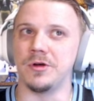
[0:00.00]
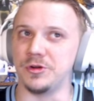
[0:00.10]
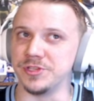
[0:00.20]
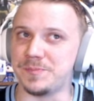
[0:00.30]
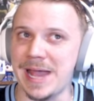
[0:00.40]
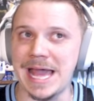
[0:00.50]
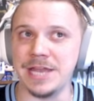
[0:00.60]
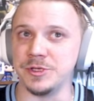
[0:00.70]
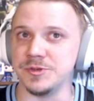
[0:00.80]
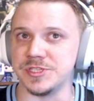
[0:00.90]
Only
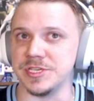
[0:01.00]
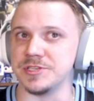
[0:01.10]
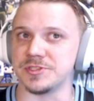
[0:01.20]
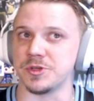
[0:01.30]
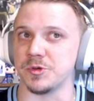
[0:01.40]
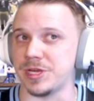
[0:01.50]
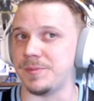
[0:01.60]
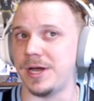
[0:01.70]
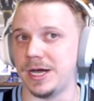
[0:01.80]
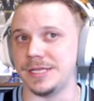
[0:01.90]
bad news is
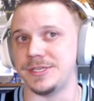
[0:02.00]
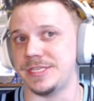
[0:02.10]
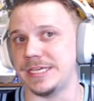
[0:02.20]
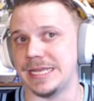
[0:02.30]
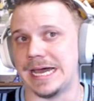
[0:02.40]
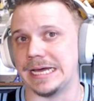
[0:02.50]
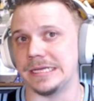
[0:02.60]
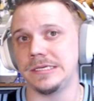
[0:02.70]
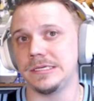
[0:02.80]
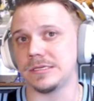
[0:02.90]
Kareem Hunt did
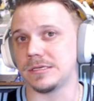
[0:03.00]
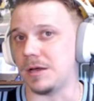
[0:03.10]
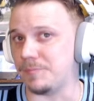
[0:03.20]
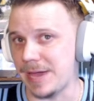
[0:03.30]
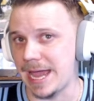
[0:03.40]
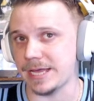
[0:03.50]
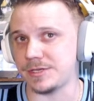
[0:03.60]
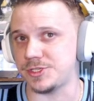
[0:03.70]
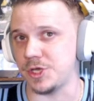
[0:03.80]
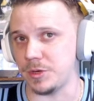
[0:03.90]
not come
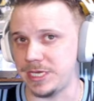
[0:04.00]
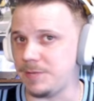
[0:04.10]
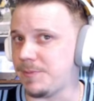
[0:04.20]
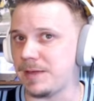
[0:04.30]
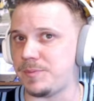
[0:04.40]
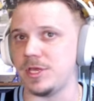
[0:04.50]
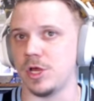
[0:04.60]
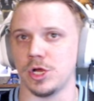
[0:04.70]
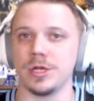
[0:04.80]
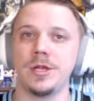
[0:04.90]
back. So he might be
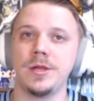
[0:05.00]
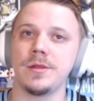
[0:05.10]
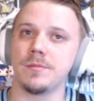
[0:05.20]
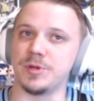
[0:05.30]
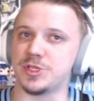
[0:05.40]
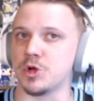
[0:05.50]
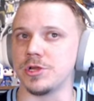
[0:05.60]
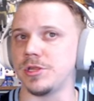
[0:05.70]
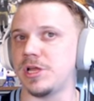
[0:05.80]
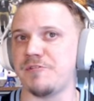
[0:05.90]
hurt. But
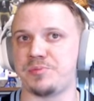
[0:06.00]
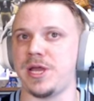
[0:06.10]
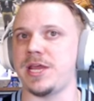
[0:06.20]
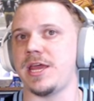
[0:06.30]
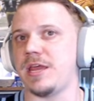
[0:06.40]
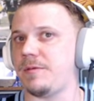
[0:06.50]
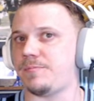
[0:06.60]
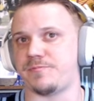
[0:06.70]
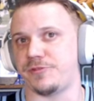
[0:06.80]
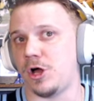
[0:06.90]
Jordan Love played a
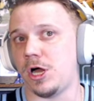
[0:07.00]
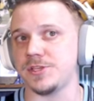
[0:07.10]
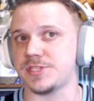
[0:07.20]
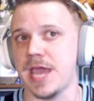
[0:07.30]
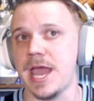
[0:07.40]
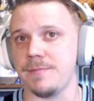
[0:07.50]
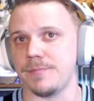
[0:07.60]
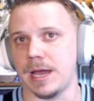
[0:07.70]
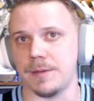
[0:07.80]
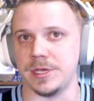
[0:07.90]
flawless
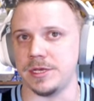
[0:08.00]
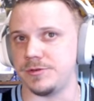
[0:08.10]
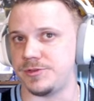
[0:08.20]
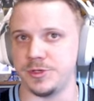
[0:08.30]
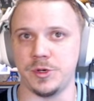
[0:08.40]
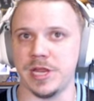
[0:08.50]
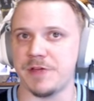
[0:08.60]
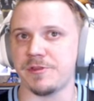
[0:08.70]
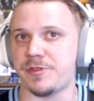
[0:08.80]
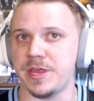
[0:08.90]
game. I mean, doing
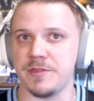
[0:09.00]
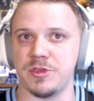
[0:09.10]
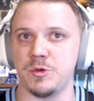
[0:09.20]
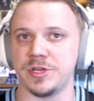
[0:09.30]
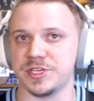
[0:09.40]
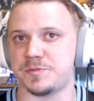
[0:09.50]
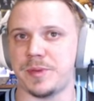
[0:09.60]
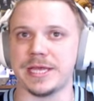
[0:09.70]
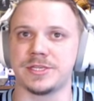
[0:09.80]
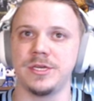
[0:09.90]
everything that you would
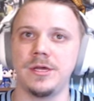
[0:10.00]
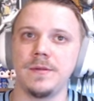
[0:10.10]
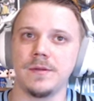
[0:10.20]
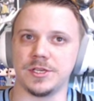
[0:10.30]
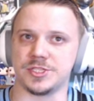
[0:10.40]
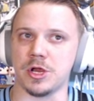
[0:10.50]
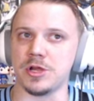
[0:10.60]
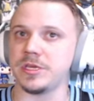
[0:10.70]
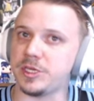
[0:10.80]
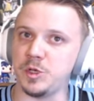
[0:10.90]
expect a
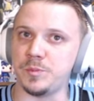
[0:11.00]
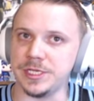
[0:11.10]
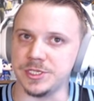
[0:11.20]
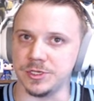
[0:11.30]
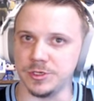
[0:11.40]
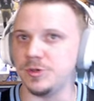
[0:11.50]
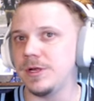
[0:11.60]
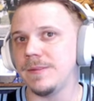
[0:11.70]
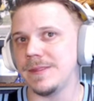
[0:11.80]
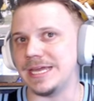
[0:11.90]
starting QB to do,
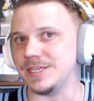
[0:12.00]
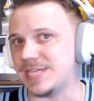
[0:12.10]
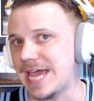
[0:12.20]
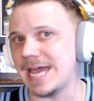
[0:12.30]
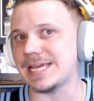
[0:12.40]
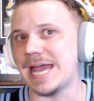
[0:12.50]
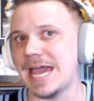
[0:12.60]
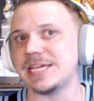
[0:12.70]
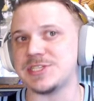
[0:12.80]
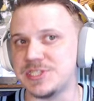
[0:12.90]
and Dak
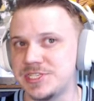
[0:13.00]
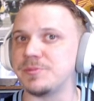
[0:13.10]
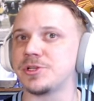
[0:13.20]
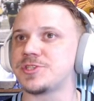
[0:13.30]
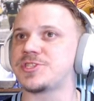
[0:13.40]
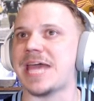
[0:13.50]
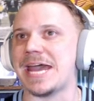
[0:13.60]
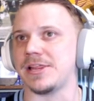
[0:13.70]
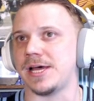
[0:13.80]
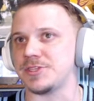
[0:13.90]
had a similar
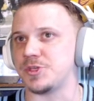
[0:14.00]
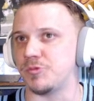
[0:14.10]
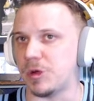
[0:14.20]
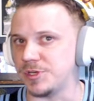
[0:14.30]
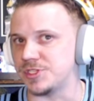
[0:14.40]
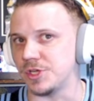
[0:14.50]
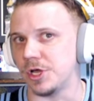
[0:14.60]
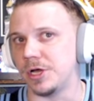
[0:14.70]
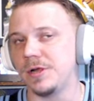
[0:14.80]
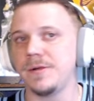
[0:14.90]
stat line to what we
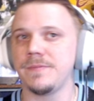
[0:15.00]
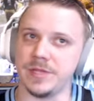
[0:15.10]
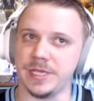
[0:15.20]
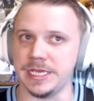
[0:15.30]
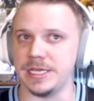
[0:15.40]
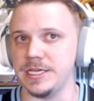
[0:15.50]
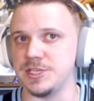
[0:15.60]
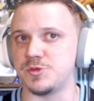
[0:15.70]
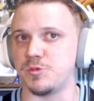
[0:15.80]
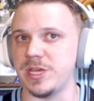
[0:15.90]
saw in
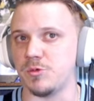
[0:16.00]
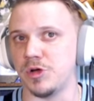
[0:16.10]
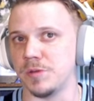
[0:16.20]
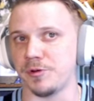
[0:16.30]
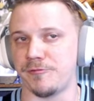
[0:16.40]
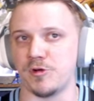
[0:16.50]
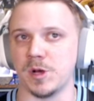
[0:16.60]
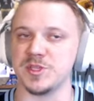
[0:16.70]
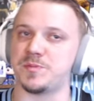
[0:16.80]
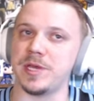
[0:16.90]
his week one
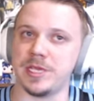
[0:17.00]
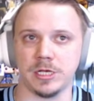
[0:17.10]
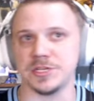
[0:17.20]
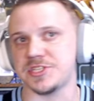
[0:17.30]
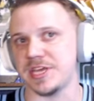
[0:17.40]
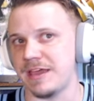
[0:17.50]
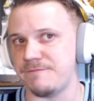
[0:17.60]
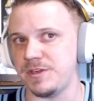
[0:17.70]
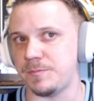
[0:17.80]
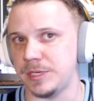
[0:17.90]
performance. But here is the
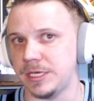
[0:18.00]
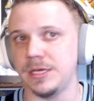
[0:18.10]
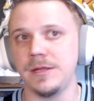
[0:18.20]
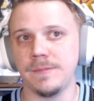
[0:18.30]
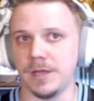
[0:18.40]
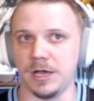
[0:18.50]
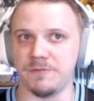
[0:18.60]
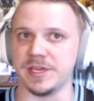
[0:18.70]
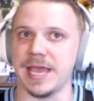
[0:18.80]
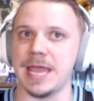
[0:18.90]
MVP
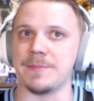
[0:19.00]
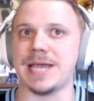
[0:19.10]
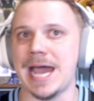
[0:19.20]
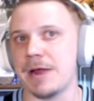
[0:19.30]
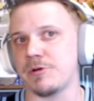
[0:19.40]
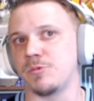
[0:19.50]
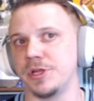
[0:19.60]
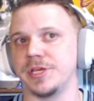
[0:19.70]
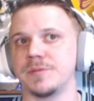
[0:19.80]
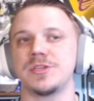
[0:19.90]
of the game, Kyren
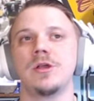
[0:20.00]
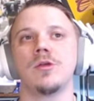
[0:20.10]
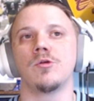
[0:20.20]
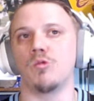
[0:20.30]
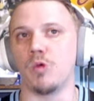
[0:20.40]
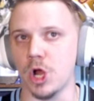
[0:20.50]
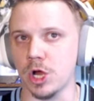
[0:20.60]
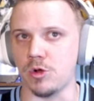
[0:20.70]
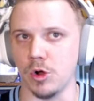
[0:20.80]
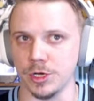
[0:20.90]
Williams.
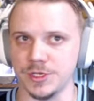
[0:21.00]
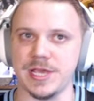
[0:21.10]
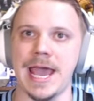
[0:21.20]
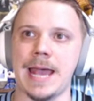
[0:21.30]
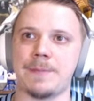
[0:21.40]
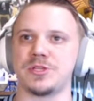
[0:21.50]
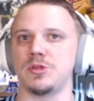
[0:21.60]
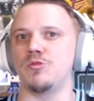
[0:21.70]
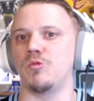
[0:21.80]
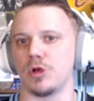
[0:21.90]
Workhorse,
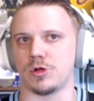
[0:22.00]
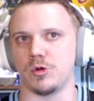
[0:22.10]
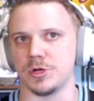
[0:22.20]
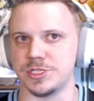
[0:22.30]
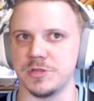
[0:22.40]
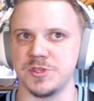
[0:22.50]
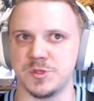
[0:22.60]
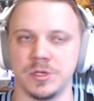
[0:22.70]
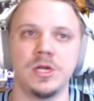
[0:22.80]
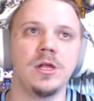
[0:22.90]
absolute workhorse in
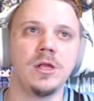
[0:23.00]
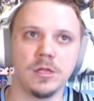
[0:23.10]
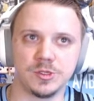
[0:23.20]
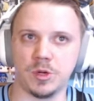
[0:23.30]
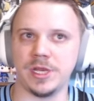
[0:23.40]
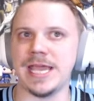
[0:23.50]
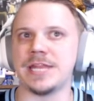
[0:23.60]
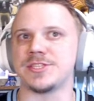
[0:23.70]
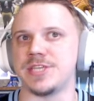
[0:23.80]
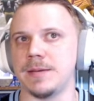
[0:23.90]
this one.
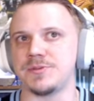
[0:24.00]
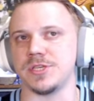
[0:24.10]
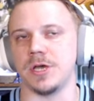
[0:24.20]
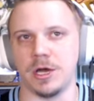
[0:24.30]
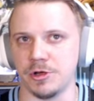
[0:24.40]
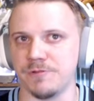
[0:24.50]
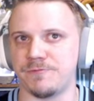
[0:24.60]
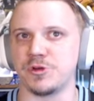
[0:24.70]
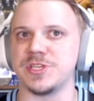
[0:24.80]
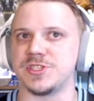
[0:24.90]
28 attempts,
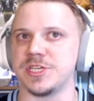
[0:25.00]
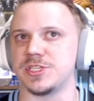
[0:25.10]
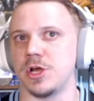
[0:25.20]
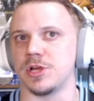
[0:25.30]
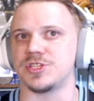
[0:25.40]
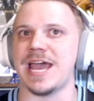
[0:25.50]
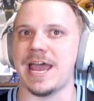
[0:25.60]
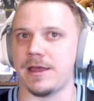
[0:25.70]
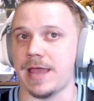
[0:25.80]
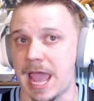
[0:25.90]
146 yards,
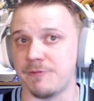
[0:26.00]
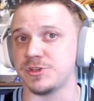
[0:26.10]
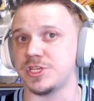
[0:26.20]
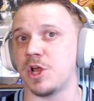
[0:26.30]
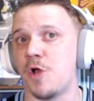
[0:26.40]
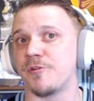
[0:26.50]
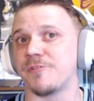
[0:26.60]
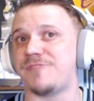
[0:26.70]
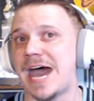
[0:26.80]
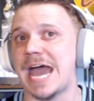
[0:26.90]
a- averaging
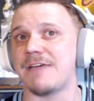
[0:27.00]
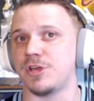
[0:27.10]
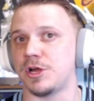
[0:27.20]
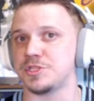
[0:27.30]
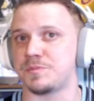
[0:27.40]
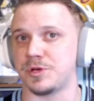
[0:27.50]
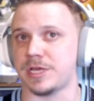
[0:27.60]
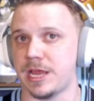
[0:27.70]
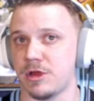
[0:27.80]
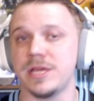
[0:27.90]
over five yards per
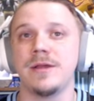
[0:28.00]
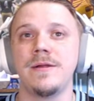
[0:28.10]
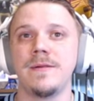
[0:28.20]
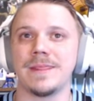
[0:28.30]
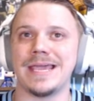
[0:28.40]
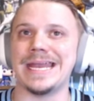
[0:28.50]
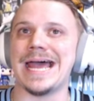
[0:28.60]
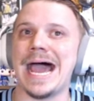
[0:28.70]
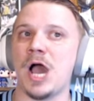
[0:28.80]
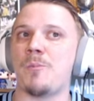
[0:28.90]
carry. And
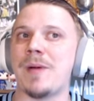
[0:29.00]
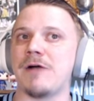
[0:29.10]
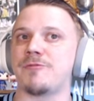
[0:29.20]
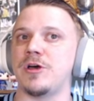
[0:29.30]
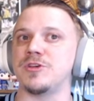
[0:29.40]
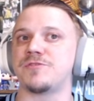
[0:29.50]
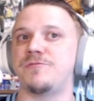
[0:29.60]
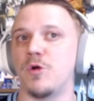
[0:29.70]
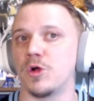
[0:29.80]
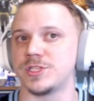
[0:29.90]
how about those
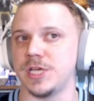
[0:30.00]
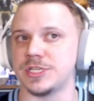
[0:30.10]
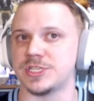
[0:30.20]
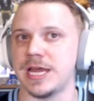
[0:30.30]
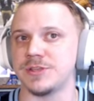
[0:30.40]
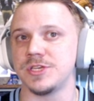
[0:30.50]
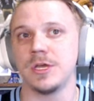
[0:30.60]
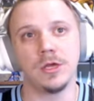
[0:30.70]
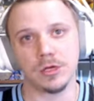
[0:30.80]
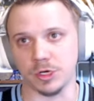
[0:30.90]
four touchdowns?
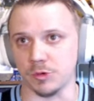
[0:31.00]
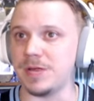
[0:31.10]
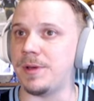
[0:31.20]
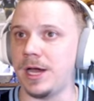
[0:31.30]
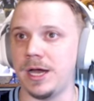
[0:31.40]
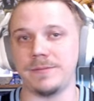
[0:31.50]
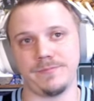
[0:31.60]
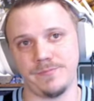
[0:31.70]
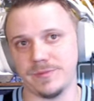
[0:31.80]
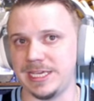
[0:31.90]
Kareem Hunt,
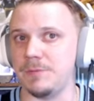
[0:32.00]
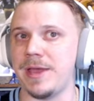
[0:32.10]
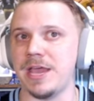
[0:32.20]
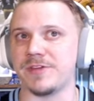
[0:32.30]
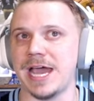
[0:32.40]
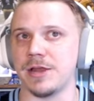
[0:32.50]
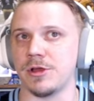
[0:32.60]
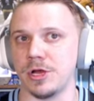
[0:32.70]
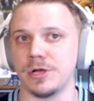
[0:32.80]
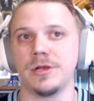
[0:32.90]
he may have gotten
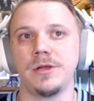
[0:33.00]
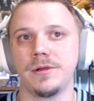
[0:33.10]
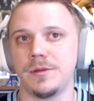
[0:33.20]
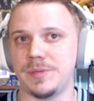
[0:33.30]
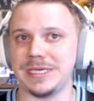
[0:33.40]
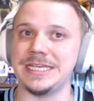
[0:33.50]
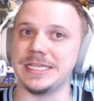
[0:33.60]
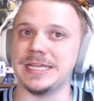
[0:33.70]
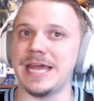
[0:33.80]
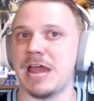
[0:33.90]
hurt, but he
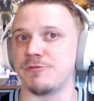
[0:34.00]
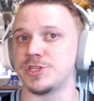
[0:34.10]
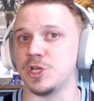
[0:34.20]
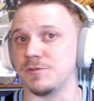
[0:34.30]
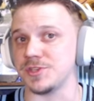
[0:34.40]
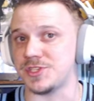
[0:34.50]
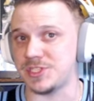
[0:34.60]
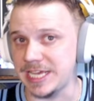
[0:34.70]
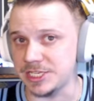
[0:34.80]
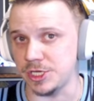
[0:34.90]
did average over
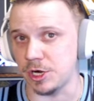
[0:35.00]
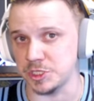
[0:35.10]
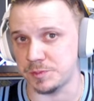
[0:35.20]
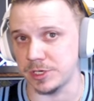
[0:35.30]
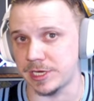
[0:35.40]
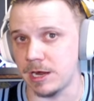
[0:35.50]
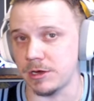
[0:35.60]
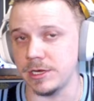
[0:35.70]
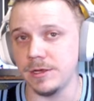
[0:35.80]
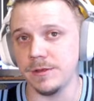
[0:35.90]
six yards per
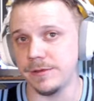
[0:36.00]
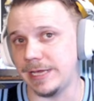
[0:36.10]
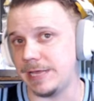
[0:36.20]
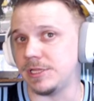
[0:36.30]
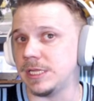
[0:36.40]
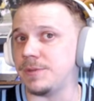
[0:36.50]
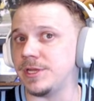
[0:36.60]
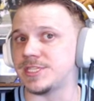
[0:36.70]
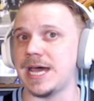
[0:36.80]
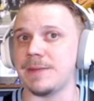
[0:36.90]
carry in the
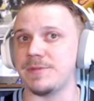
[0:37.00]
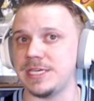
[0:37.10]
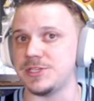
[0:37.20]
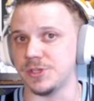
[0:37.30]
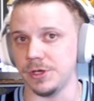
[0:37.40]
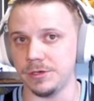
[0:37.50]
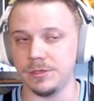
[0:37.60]
limited time that he saw.